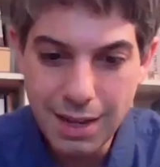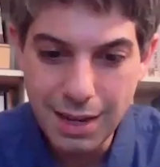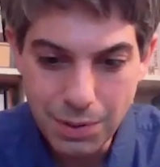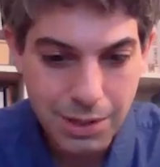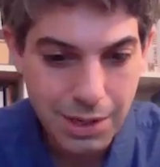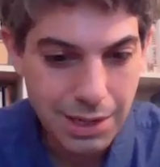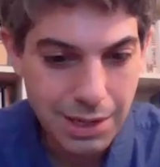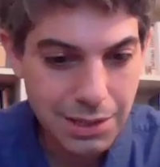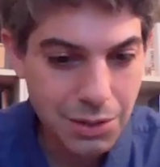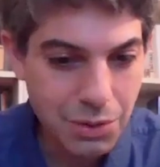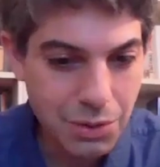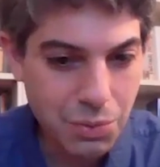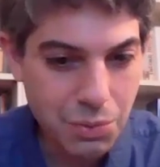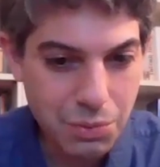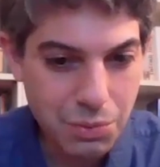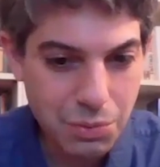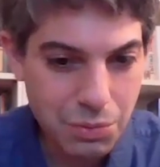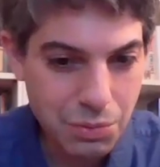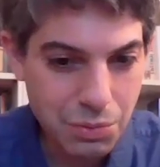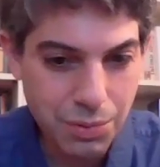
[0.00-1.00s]
doesn't
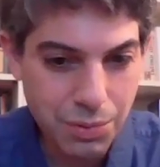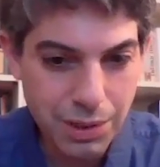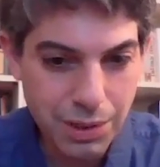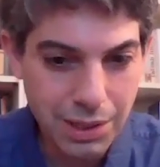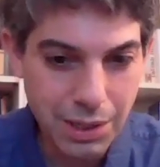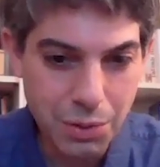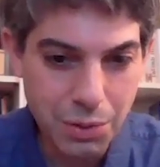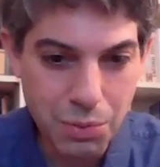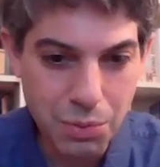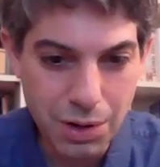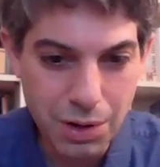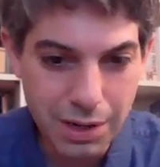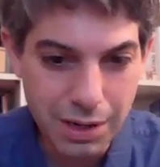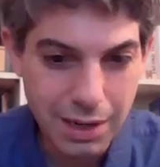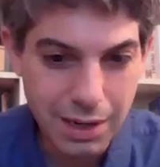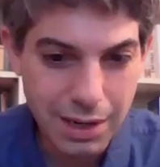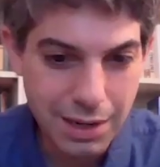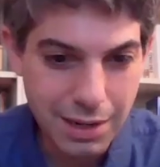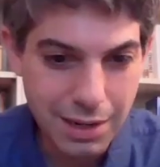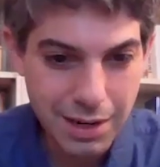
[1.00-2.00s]
really work
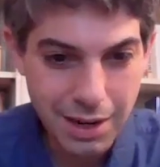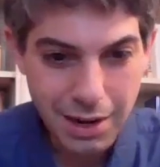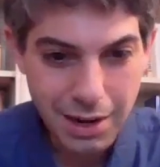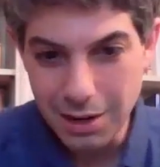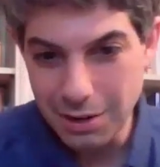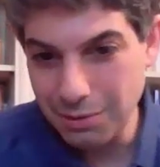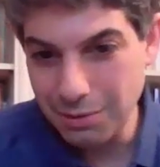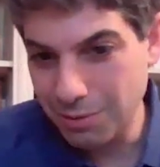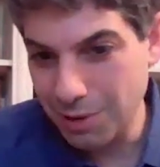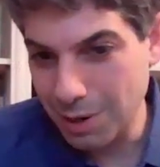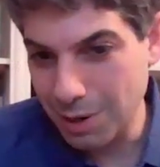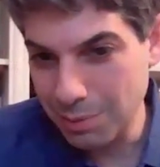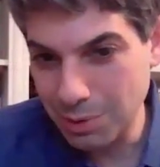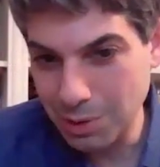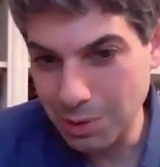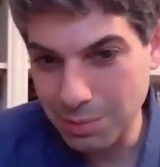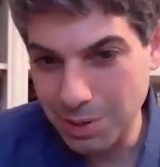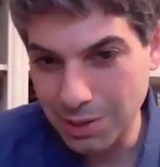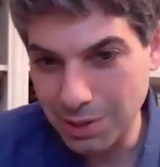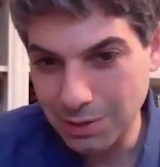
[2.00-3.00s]
on
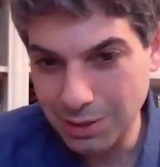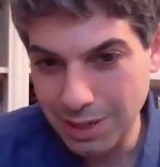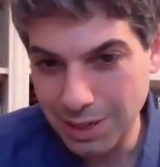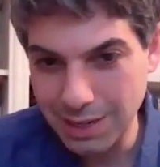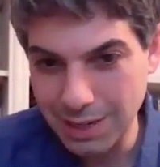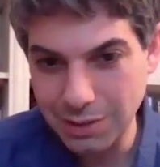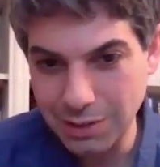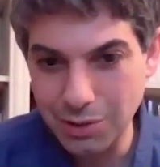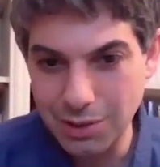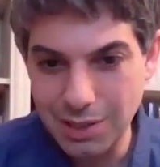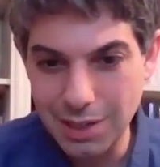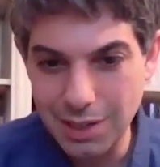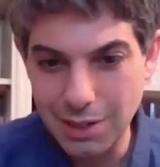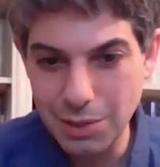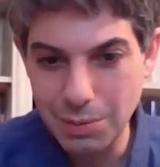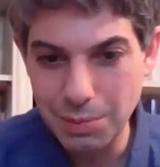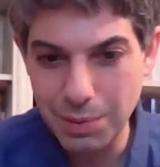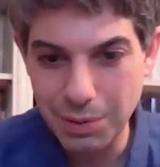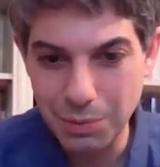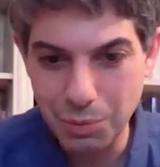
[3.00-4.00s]
non-fibrolamellar cancer
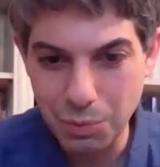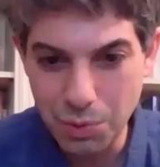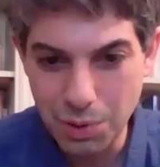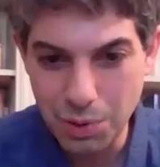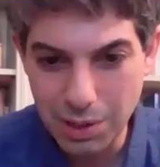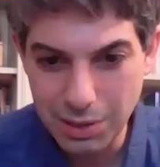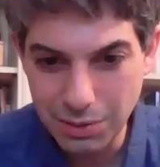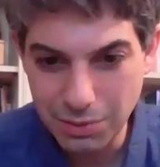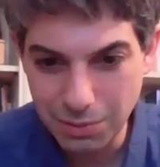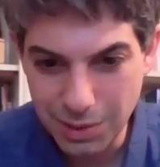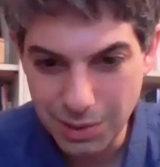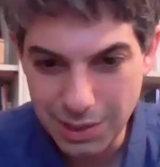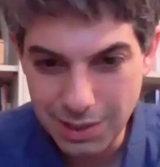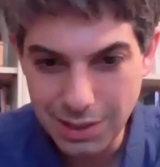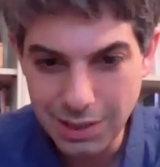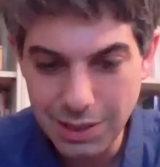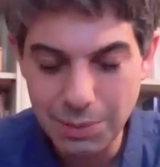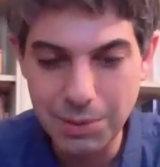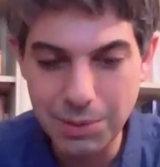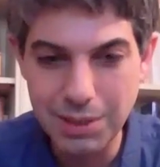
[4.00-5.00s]
cells, but works
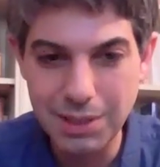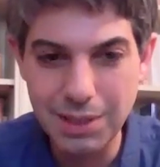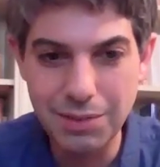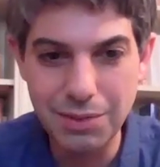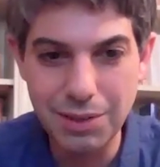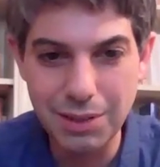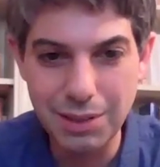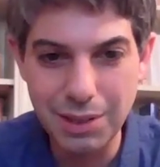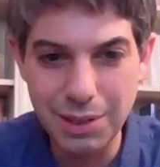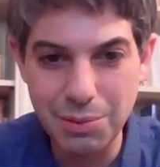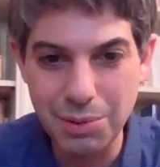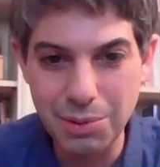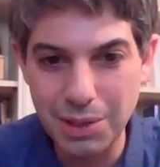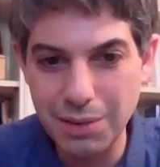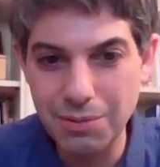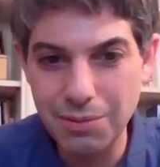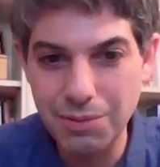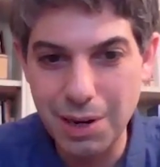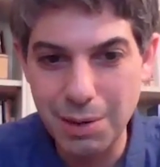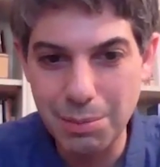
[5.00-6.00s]
very specifically
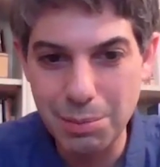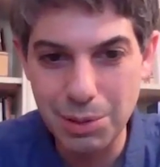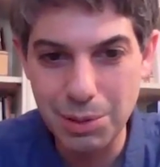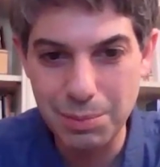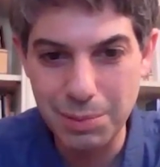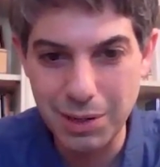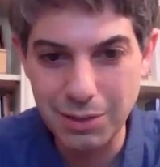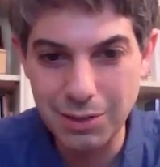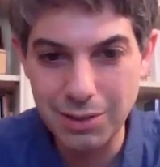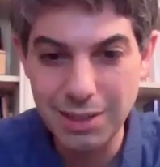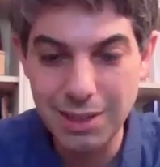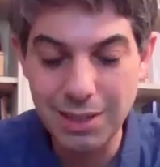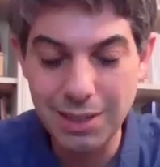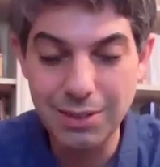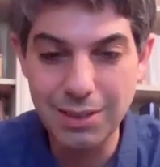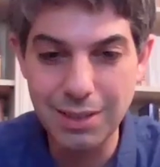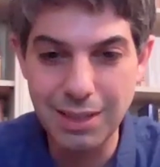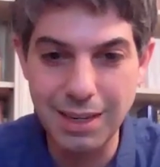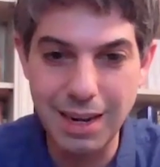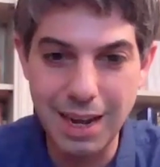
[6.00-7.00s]
within fibrolamellar
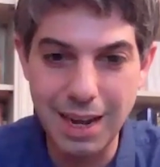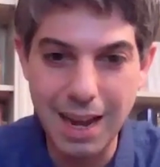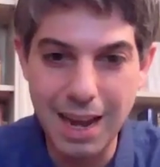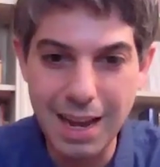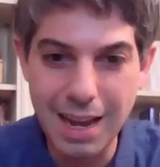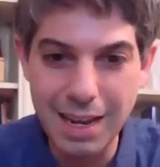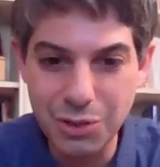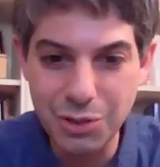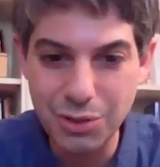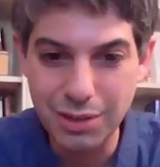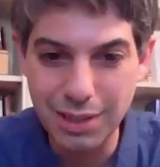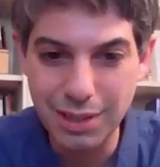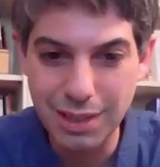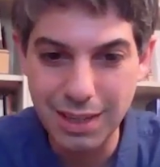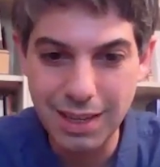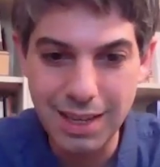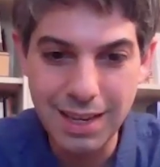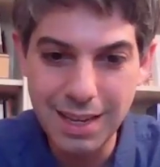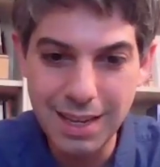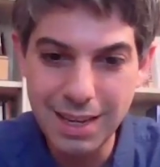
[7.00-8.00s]
cells and
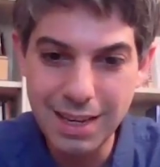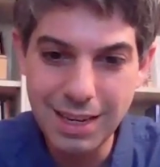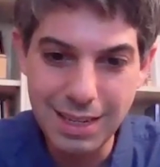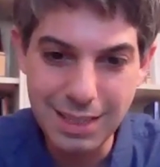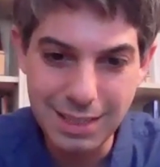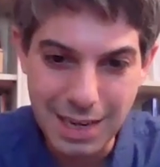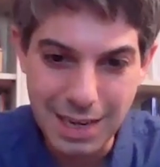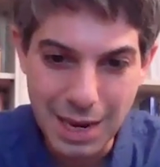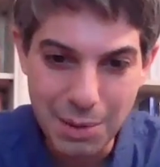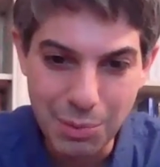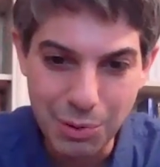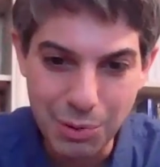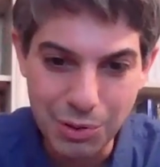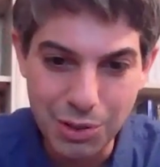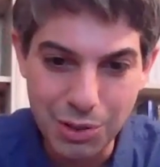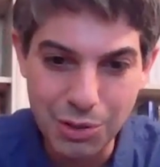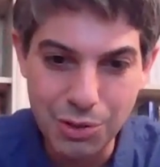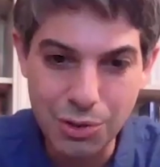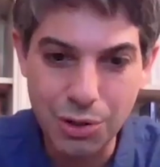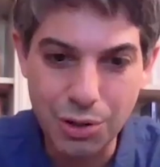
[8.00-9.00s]
actually is able
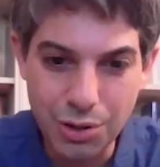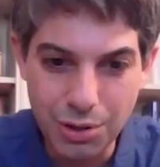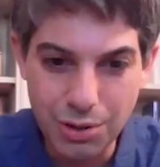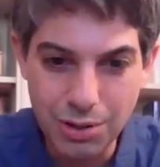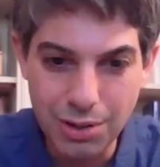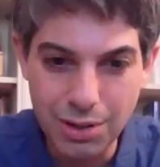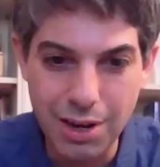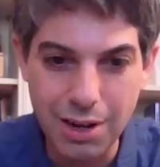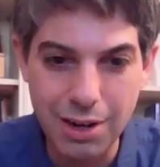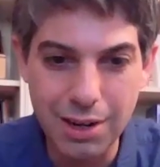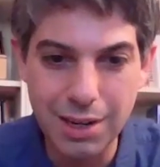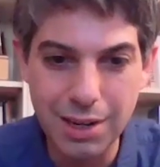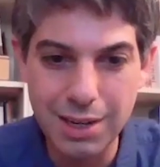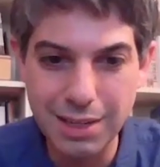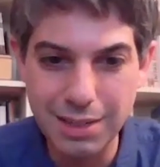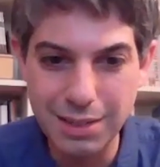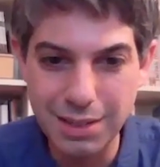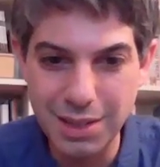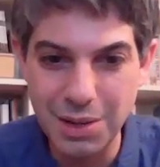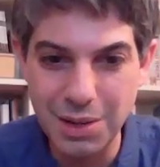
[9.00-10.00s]
to turn
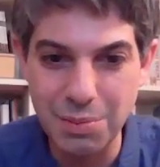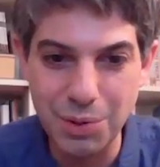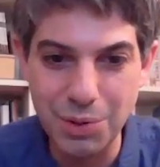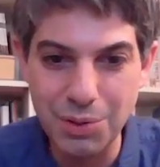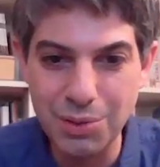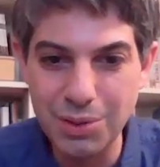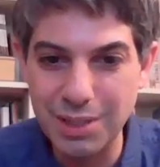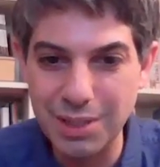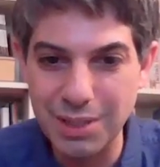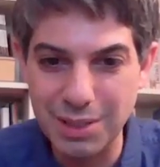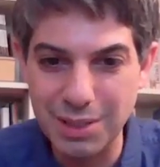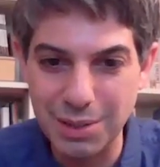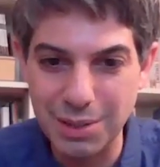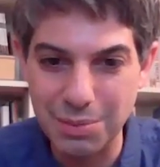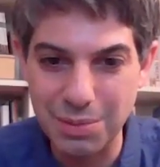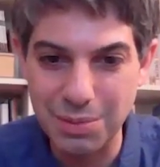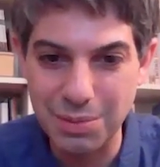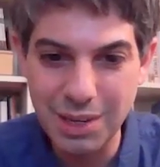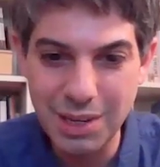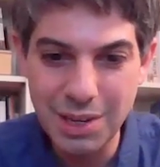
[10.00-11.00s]
on the immune
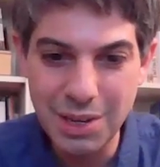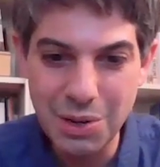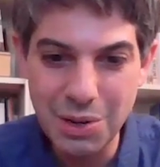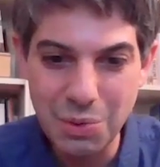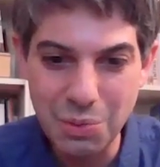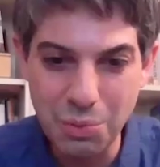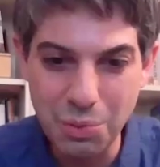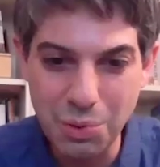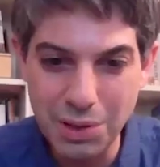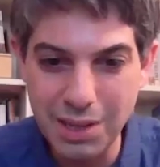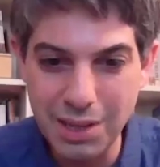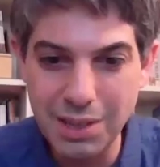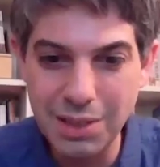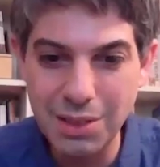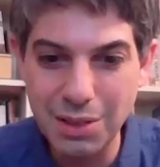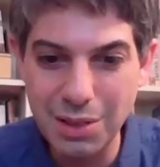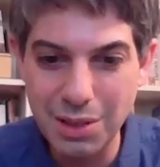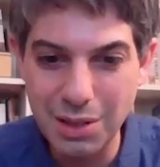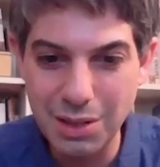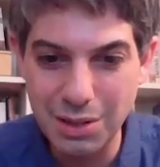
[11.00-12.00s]
system
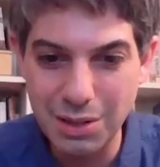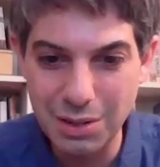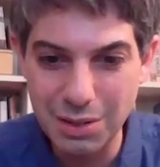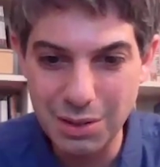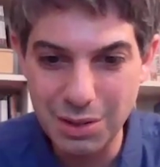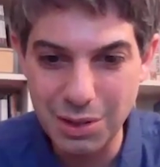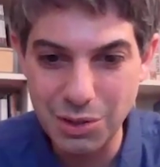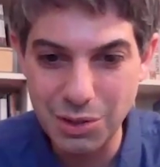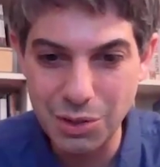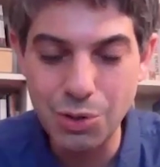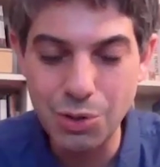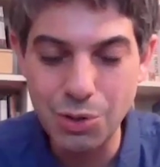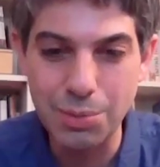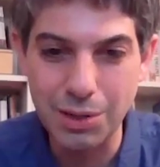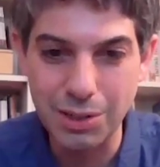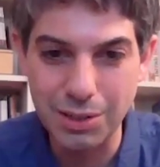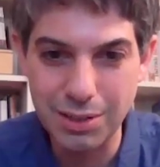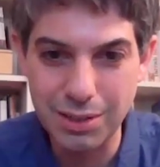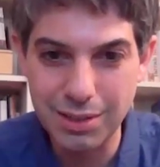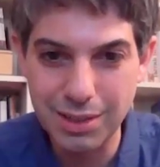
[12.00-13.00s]
within the
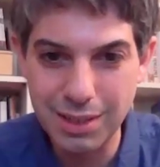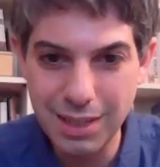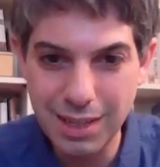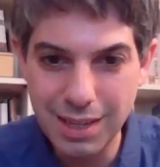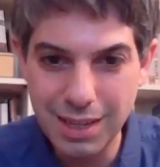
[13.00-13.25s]
tumors.